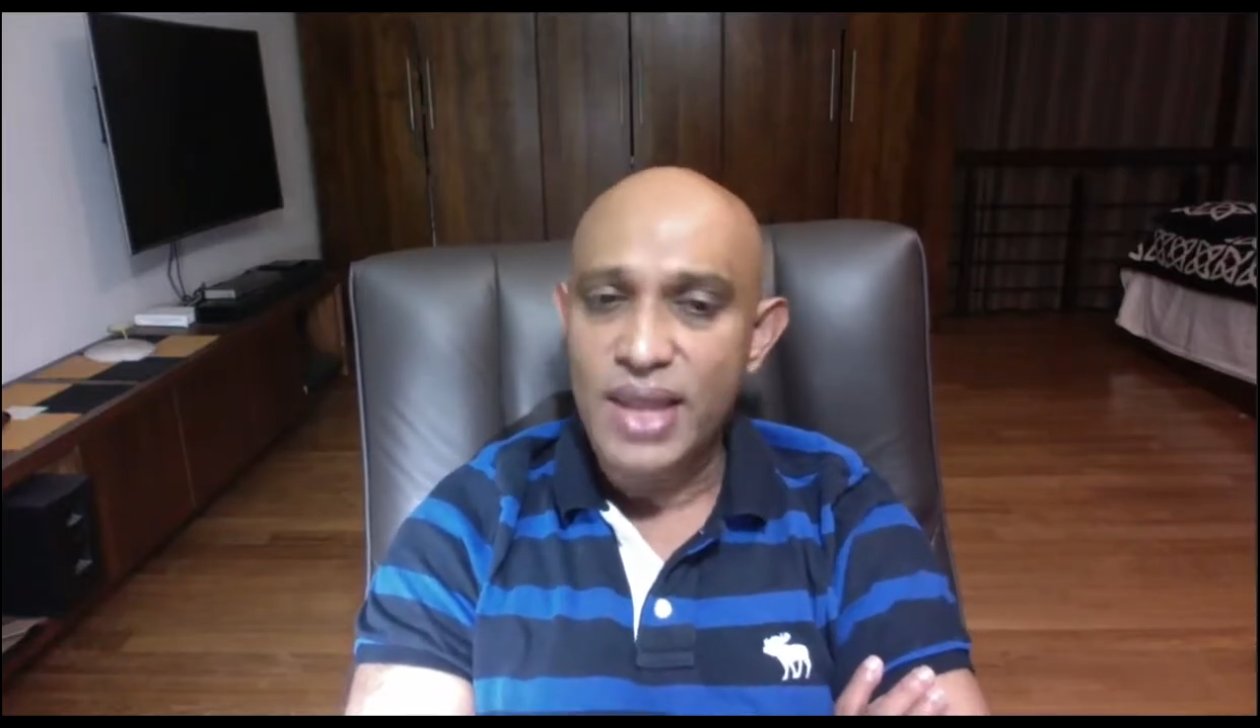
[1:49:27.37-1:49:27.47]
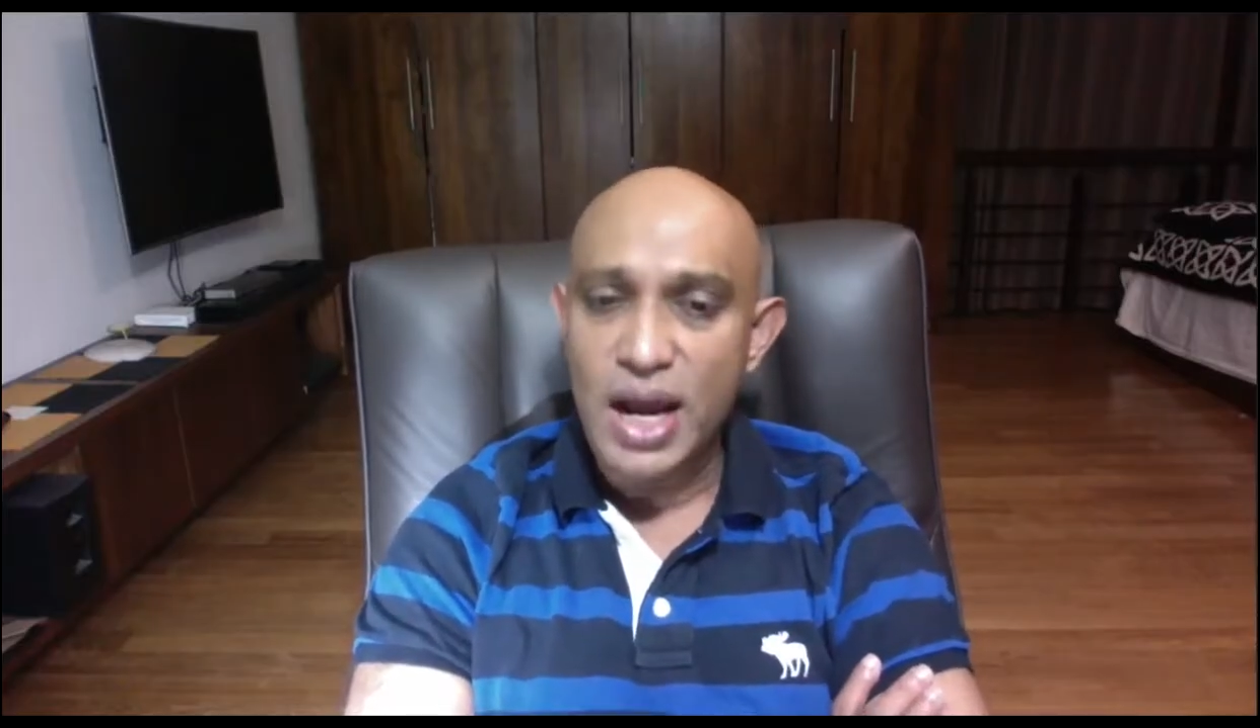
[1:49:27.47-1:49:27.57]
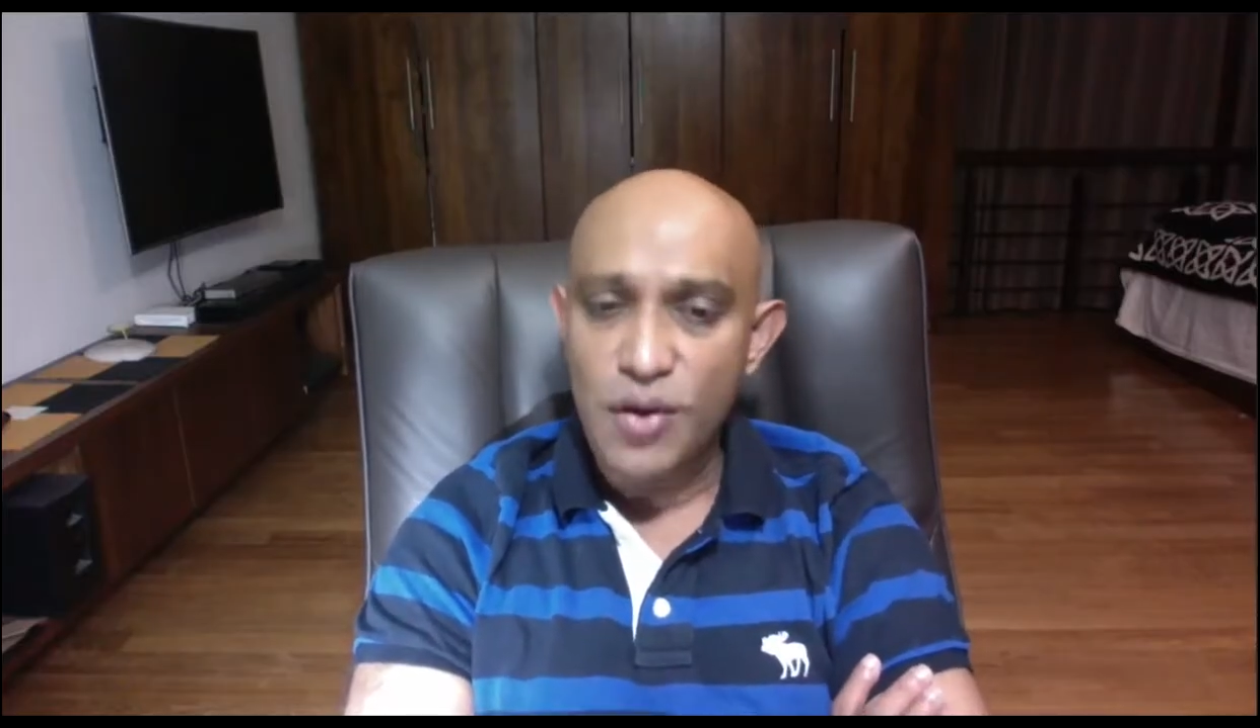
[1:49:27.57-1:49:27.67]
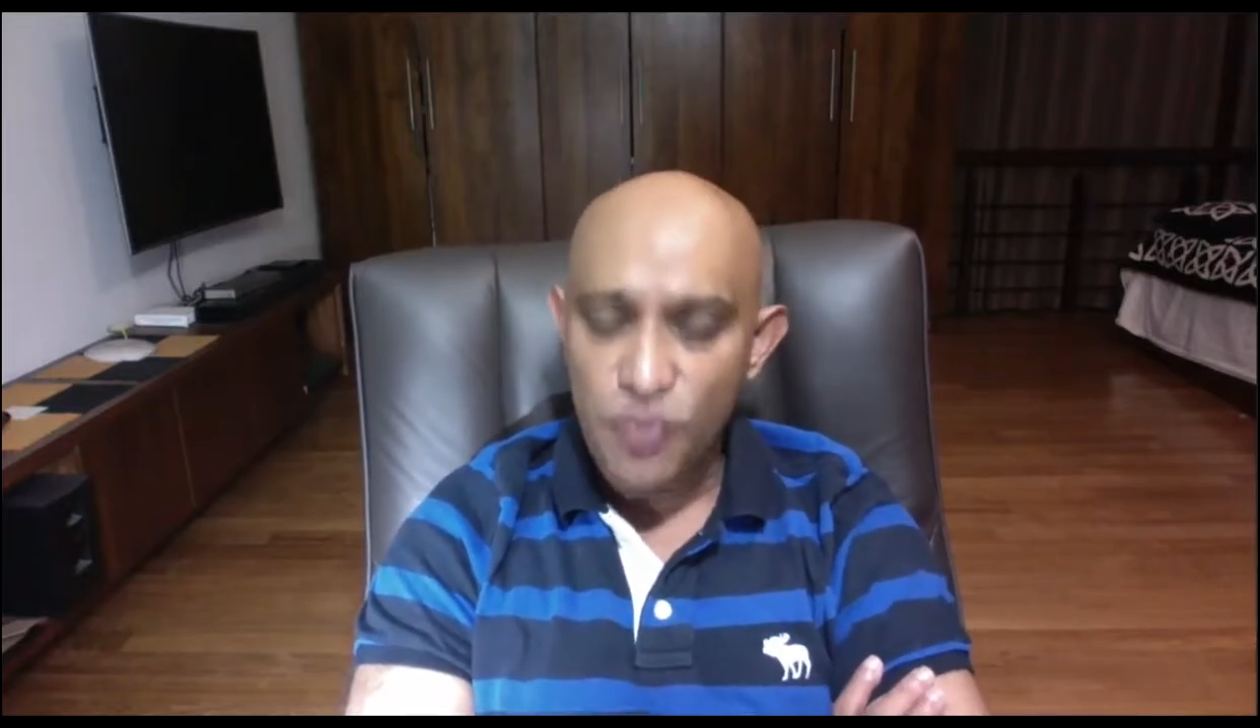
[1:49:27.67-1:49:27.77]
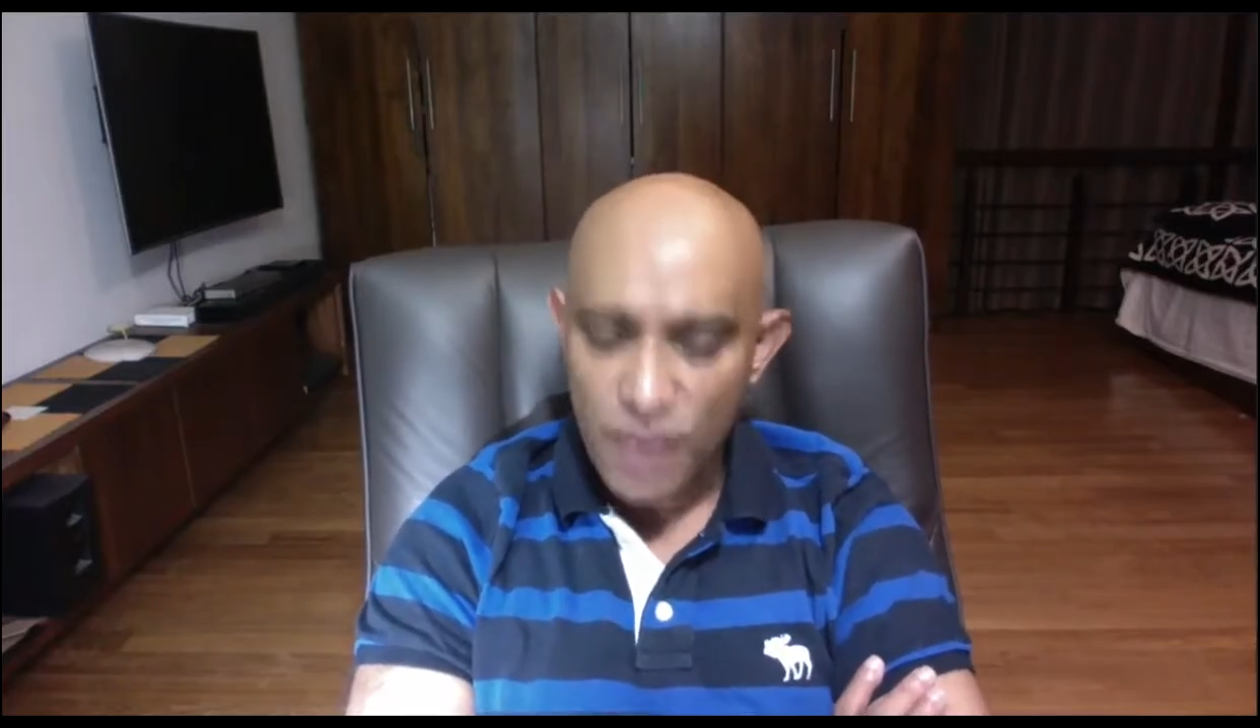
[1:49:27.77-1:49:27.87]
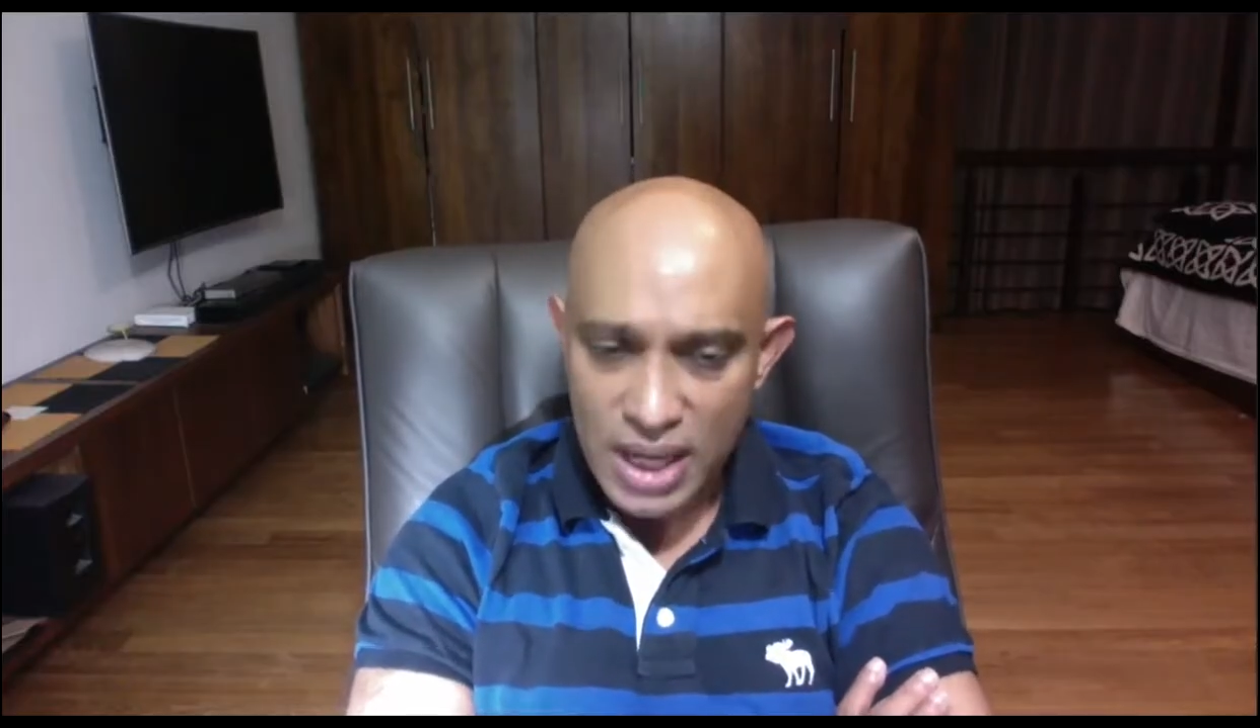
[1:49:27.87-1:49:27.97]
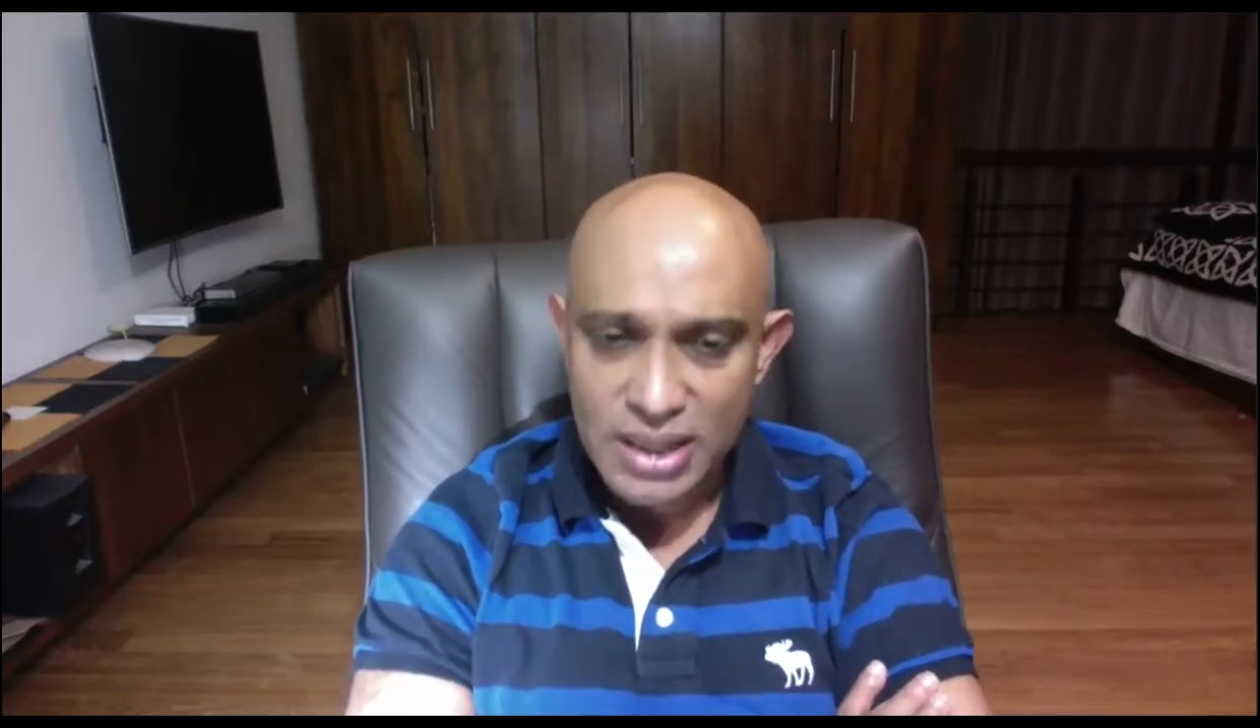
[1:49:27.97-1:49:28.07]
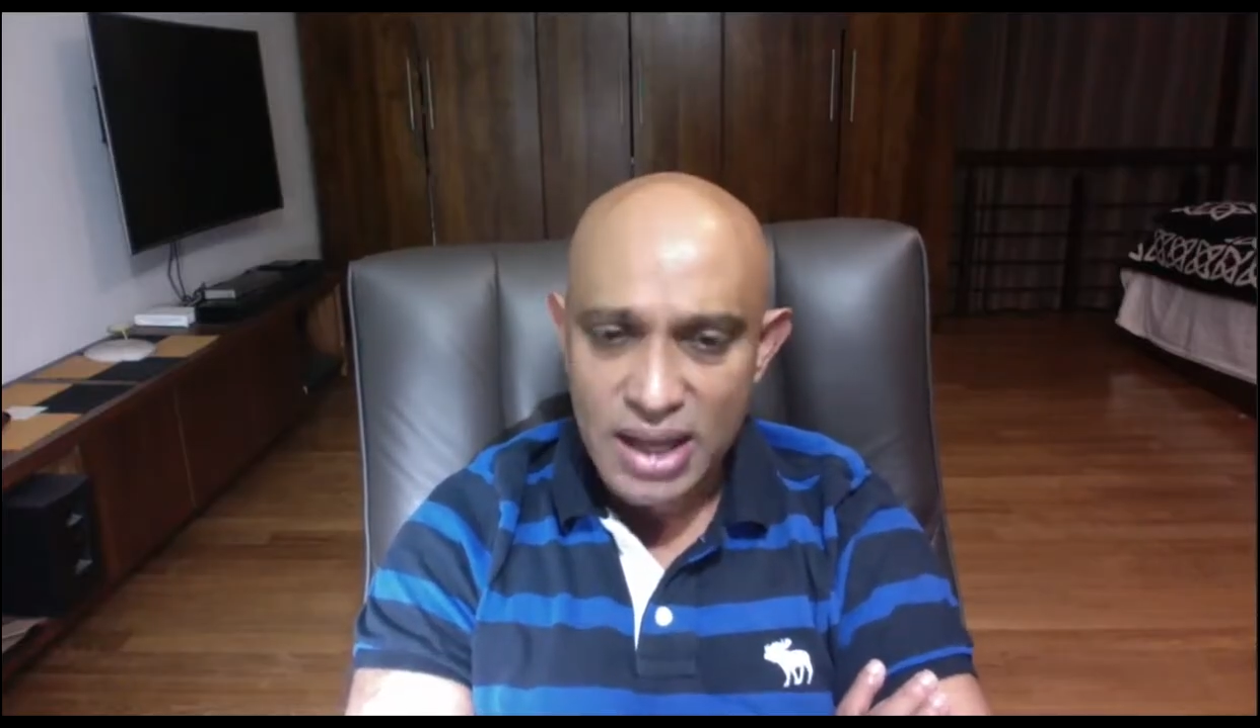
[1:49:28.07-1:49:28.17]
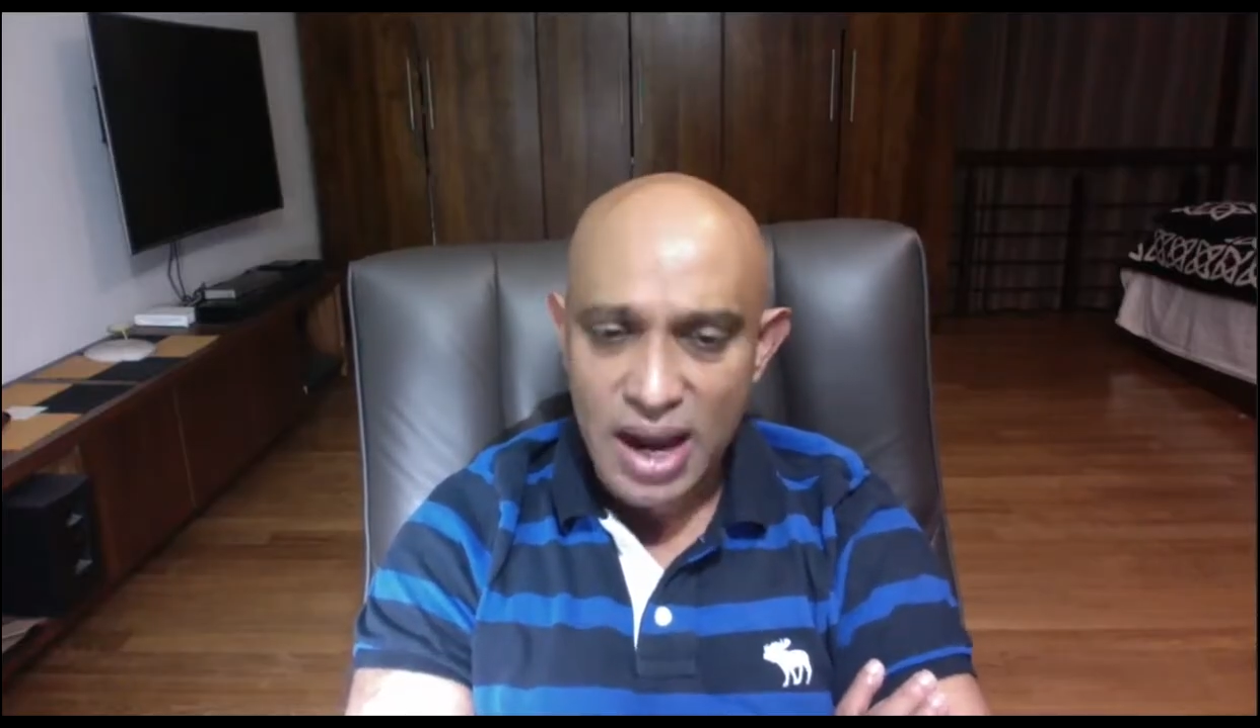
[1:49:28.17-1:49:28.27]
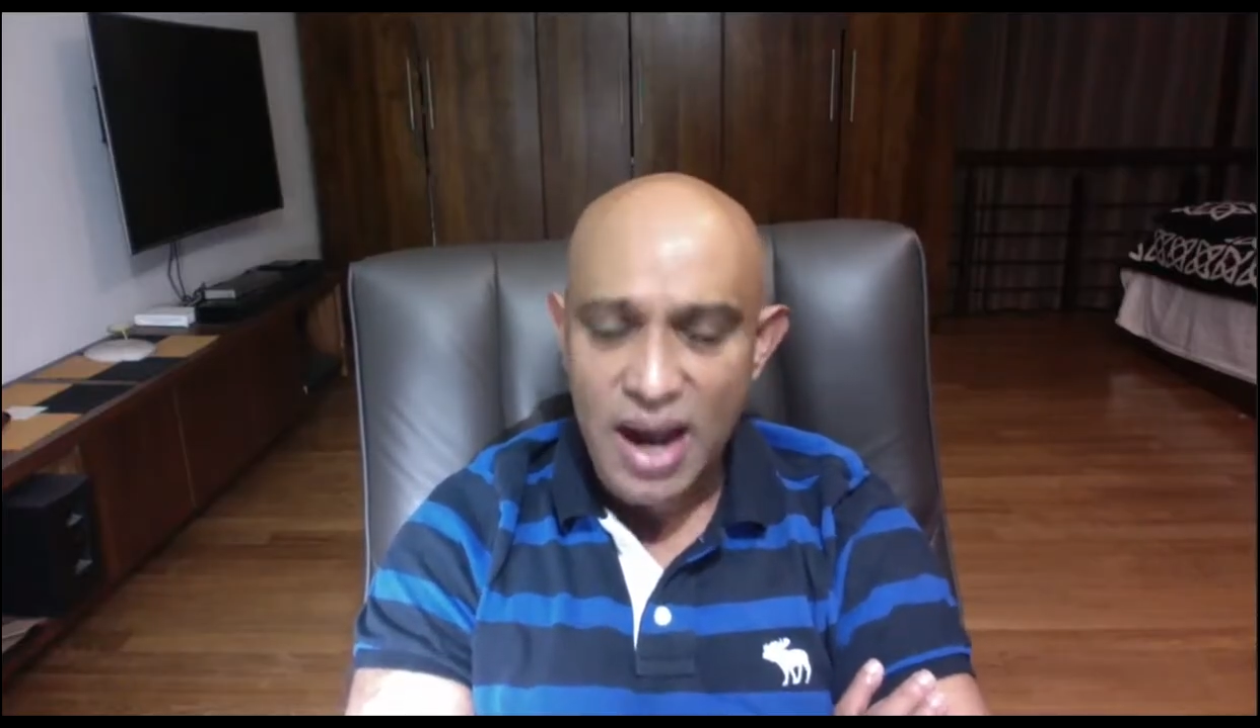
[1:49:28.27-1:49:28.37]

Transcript: they are the